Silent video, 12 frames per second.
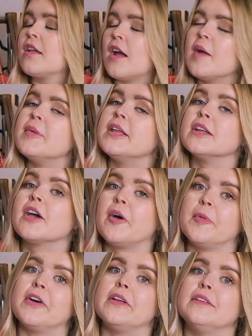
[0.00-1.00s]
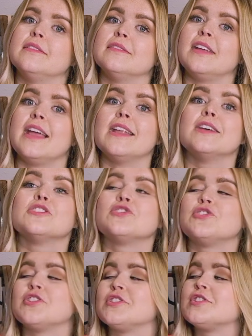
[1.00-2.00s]
I mean, come on. It
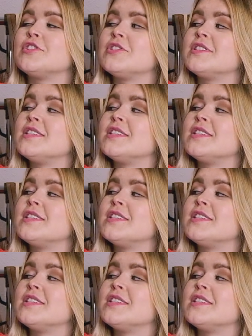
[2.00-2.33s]
is just